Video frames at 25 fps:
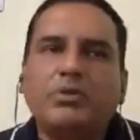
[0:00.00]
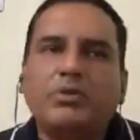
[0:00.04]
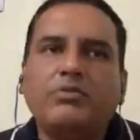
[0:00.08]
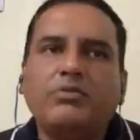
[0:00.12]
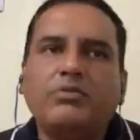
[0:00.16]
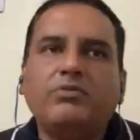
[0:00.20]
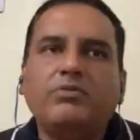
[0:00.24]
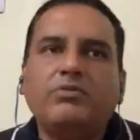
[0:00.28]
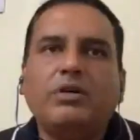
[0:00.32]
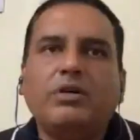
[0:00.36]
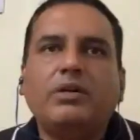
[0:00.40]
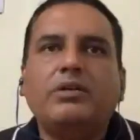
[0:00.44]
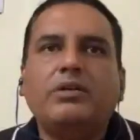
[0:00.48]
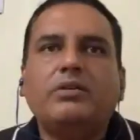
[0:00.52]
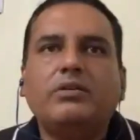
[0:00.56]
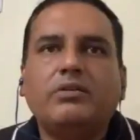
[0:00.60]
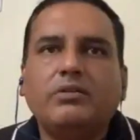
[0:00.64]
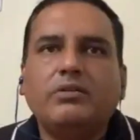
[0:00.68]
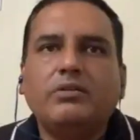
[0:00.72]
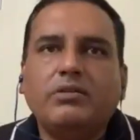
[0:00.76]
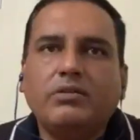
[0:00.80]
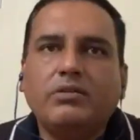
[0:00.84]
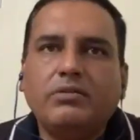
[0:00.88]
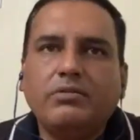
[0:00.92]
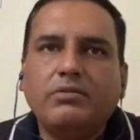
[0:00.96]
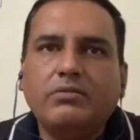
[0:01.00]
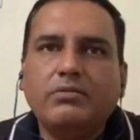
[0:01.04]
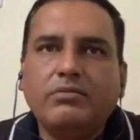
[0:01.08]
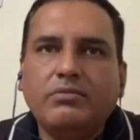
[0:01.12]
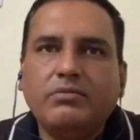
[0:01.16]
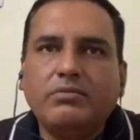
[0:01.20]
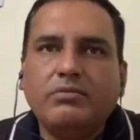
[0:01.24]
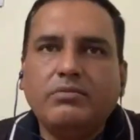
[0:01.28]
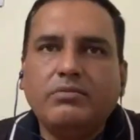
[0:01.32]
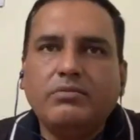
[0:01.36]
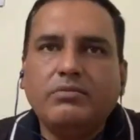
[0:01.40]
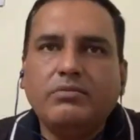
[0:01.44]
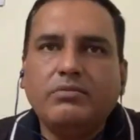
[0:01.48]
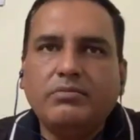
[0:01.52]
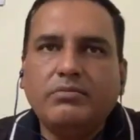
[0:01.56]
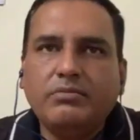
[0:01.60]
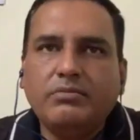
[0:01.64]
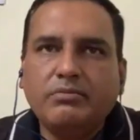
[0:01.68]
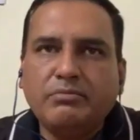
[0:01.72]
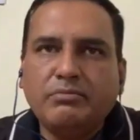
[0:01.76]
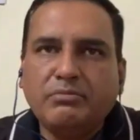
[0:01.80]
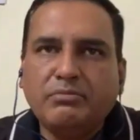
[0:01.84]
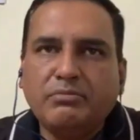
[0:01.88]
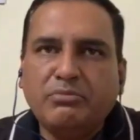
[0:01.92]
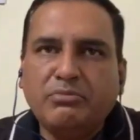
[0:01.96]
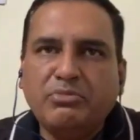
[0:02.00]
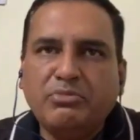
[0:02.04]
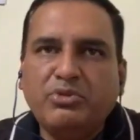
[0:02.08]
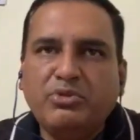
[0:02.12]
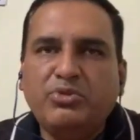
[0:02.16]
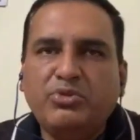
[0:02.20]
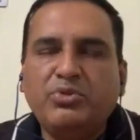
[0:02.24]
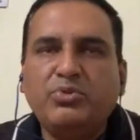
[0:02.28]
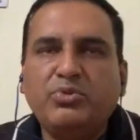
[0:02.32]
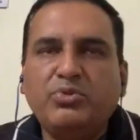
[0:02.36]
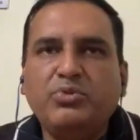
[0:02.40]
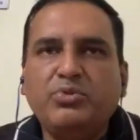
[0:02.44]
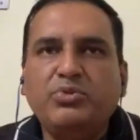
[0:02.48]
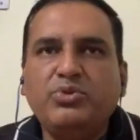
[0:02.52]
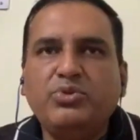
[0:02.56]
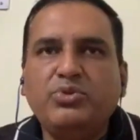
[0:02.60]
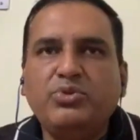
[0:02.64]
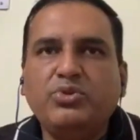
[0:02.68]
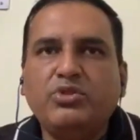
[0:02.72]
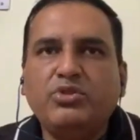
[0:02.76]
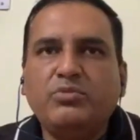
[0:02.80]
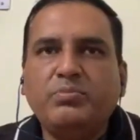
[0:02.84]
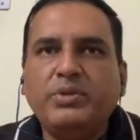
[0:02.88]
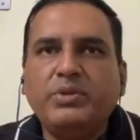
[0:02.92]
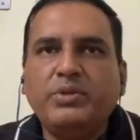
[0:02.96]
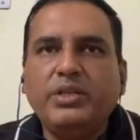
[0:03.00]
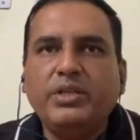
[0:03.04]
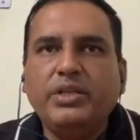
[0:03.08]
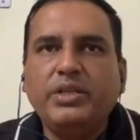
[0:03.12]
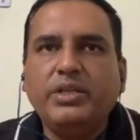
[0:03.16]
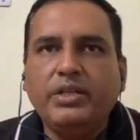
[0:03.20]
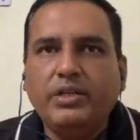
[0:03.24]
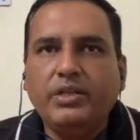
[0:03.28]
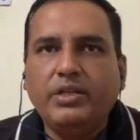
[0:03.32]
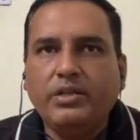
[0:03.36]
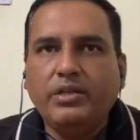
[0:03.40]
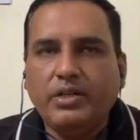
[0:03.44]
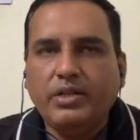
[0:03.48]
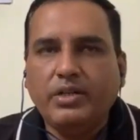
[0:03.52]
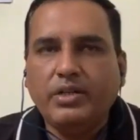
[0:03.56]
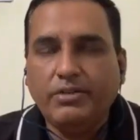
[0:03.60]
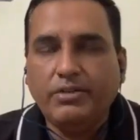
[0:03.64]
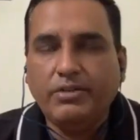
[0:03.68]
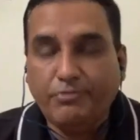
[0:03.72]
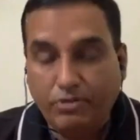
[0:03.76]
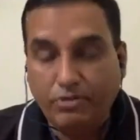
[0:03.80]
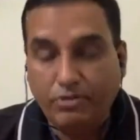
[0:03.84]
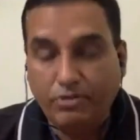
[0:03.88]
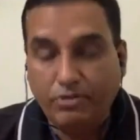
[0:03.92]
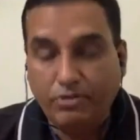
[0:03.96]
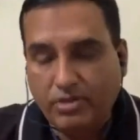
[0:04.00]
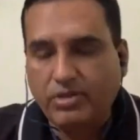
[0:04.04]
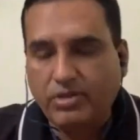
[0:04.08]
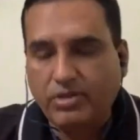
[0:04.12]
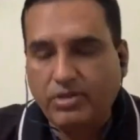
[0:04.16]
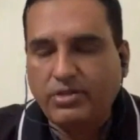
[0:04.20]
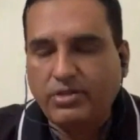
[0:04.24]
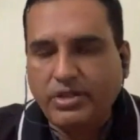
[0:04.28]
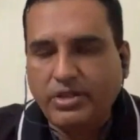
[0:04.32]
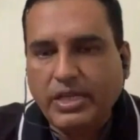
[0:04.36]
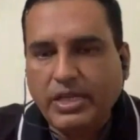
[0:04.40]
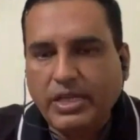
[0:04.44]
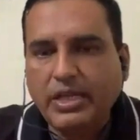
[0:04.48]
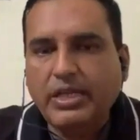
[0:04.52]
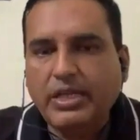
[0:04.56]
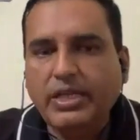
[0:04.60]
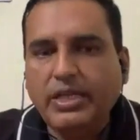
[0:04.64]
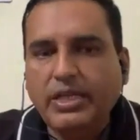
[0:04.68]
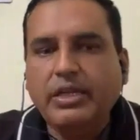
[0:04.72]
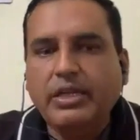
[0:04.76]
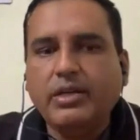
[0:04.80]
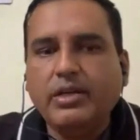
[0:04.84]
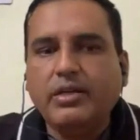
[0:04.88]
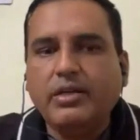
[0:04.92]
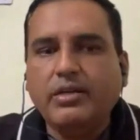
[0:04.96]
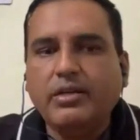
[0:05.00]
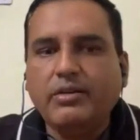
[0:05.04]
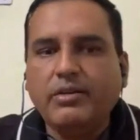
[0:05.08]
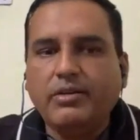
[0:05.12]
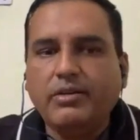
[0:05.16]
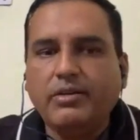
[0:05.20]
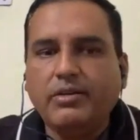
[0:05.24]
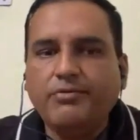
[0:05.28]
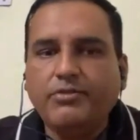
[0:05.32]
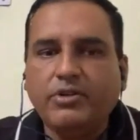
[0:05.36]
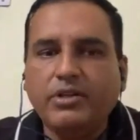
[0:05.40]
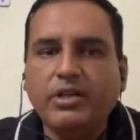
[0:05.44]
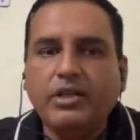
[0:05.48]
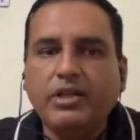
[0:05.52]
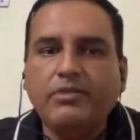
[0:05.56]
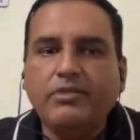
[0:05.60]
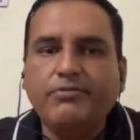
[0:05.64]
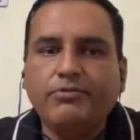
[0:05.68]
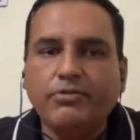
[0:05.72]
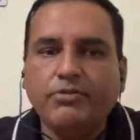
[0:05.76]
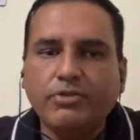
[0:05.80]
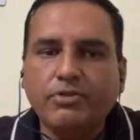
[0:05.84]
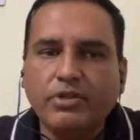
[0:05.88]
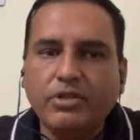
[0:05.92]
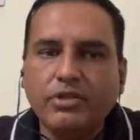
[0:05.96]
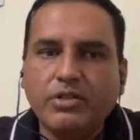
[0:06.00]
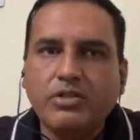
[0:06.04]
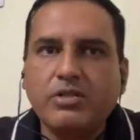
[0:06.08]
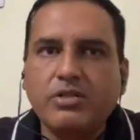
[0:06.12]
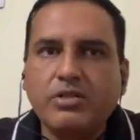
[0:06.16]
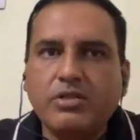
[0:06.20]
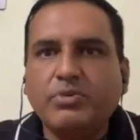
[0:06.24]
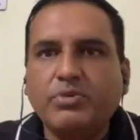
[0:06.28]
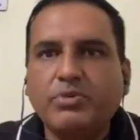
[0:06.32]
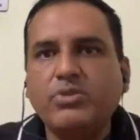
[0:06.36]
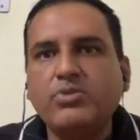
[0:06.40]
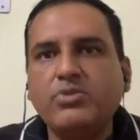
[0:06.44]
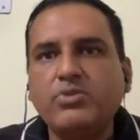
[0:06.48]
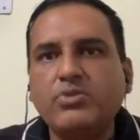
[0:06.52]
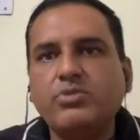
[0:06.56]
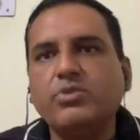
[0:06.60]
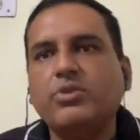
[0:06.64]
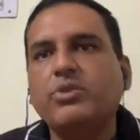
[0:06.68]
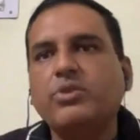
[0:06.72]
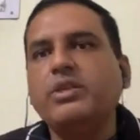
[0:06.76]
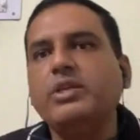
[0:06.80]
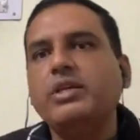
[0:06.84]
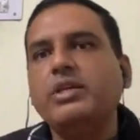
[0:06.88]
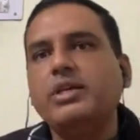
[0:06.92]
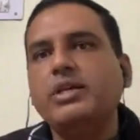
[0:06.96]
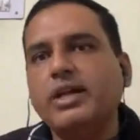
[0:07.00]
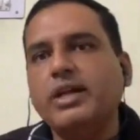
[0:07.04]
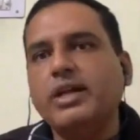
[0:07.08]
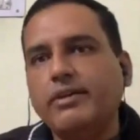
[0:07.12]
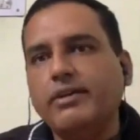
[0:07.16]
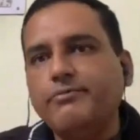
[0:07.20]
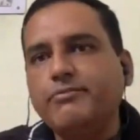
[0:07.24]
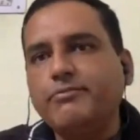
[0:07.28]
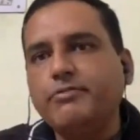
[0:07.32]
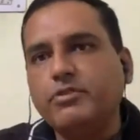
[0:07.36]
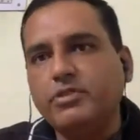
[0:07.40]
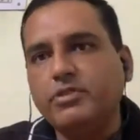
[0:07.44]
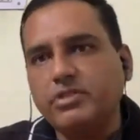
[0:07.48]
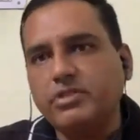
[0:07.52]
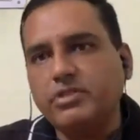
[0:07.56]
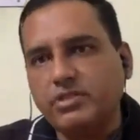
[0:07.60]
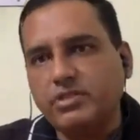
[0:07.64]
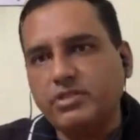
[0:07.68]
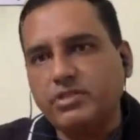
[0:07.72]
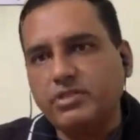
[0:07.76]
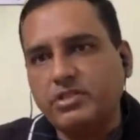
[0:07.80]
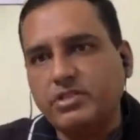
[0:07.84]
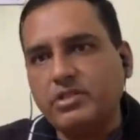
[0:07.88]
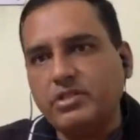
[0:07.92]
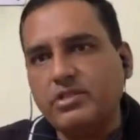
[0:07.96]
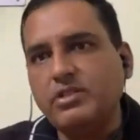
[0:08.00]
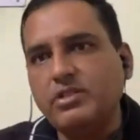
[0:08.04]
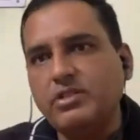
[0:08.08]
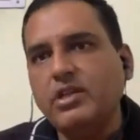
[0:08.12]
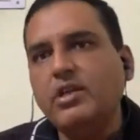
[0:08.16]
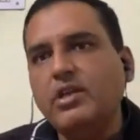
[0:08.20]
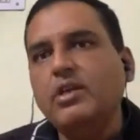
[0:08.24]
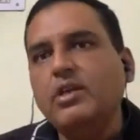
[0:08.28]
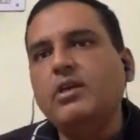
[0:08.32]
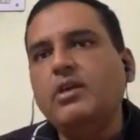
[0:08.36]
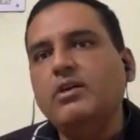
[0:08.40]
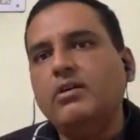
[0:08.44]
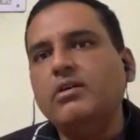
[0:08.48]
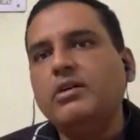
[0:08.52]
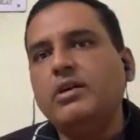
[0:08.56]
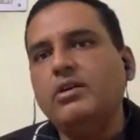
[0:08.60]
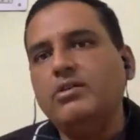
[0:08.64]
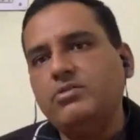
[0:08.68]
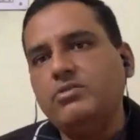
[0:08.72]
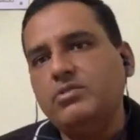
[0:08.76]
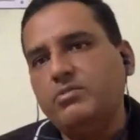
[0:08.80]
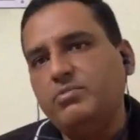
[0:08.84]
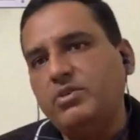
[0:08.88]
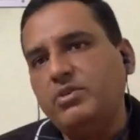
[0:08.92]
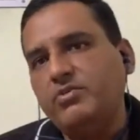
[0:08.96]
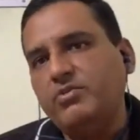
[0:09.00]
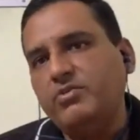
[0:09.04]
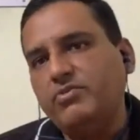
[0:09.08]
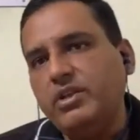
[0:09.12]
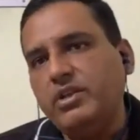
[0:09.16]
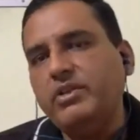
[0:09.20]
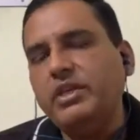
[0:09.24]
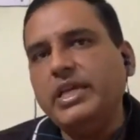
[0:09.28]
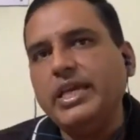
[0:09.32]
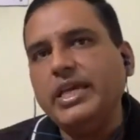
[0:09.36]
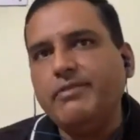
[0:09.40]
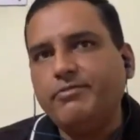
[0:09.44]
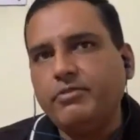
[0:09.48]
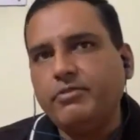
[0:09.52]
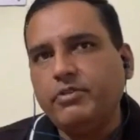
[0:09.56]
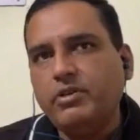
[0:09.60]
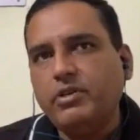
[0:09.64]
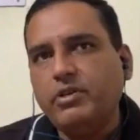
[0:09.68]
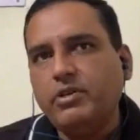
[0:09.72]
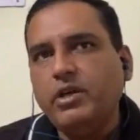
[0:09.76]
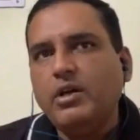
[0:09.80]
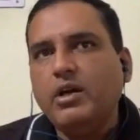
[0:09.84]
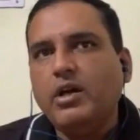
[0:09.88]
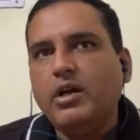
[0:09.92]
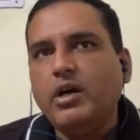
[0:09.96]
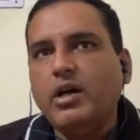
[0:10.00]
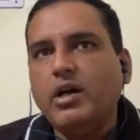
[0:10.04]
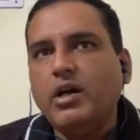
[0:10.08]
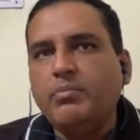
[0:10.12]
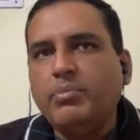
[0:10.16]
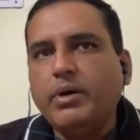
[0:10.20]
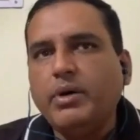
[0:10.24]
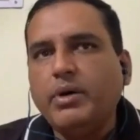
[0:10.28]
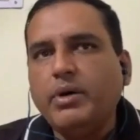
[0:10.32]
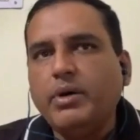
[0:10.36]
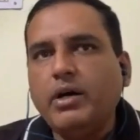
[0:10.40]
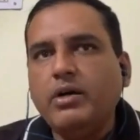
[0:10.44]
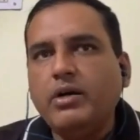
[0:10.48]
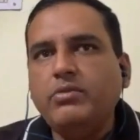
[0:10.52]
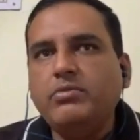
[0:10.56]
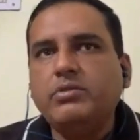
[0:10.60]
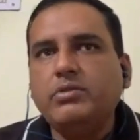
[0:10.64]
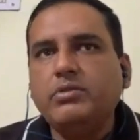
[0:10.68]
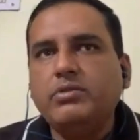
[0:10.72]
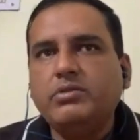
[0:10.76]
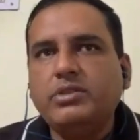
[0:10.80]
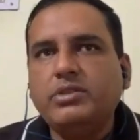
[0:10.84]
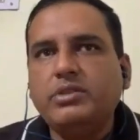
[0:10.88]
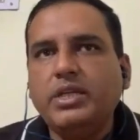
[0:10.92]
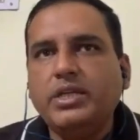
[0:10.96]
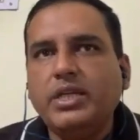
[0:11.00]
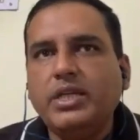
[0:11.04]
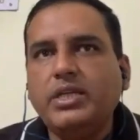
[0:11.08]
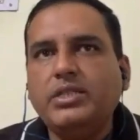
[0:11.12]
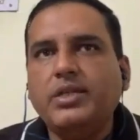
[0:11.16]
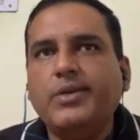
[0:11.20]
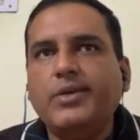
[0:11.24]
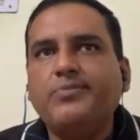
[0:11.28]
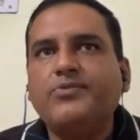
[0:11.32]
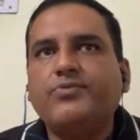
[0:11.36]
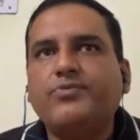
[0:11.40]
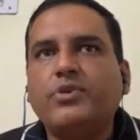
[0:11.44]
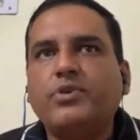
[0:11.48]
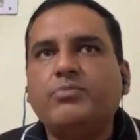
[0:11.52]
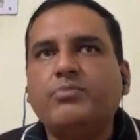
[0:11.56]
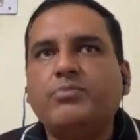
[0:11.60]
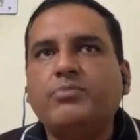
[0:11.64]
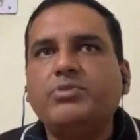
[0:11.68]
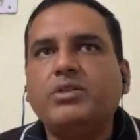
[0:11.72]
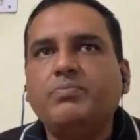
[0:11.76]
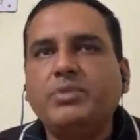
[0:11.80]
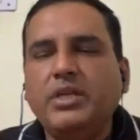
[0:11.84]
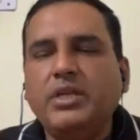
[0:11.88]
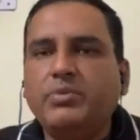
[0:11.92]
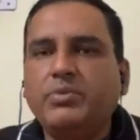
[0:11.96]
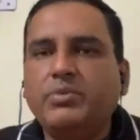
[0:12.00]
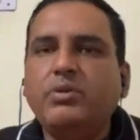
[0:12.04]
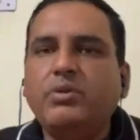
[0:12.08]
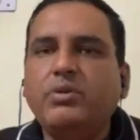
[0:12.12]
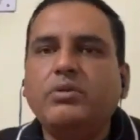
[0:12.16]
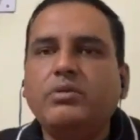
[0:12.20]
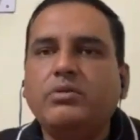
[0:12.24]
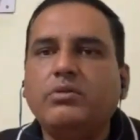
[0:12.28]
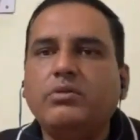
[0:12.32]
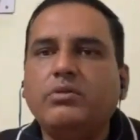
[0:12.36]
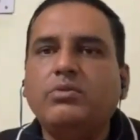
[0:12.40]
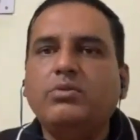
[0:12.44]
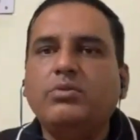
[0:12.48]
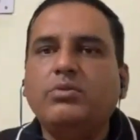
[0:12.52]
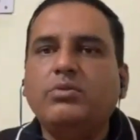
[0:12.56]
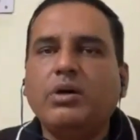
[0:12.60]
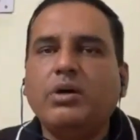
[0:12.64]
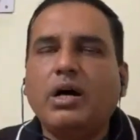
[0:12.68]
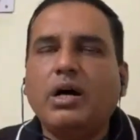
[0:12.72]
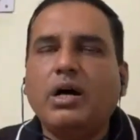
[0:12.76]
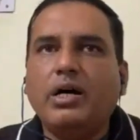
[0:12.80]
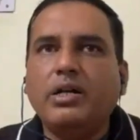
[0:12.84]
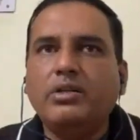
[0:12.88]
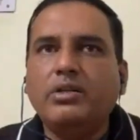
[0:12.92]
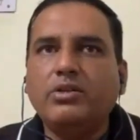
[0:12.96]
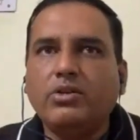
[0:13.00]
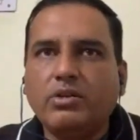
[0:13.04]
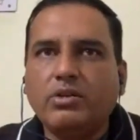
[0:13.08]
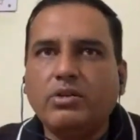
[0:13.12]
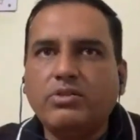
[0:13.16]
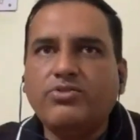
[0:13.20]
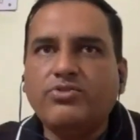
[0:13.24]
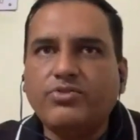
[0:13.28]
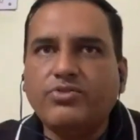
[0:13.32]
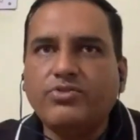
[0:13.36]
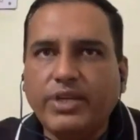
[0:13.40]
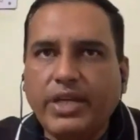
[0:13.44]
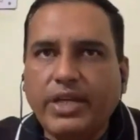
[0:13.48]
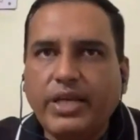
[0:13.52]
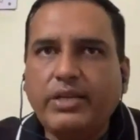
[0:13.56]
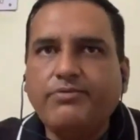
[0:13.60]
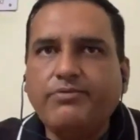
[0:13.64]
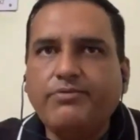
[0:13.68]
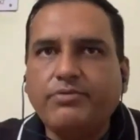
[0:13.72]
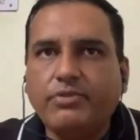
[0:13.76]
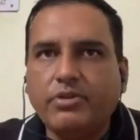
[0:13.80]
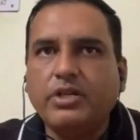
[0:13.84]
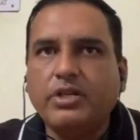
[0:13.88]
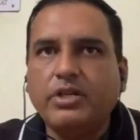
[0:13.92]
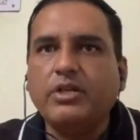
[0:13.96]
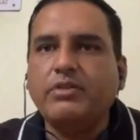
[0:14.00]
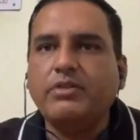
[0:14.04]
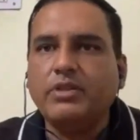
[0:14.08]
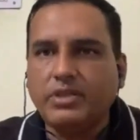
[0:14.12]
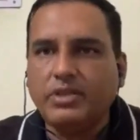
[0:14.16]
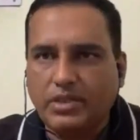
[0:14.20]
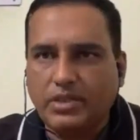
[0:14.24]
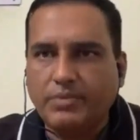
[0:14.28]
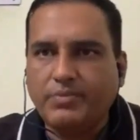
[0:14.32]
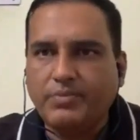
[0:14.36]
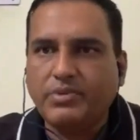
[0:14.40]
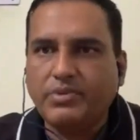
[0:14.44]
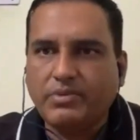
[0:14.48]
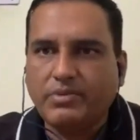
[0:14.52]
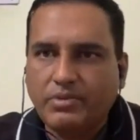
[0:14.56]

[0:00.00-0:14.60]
one, mm, you should be, if you're really focused about joining armed forces, okay, you should be very, very careful about taking tips from the people who are not trained for giving tips.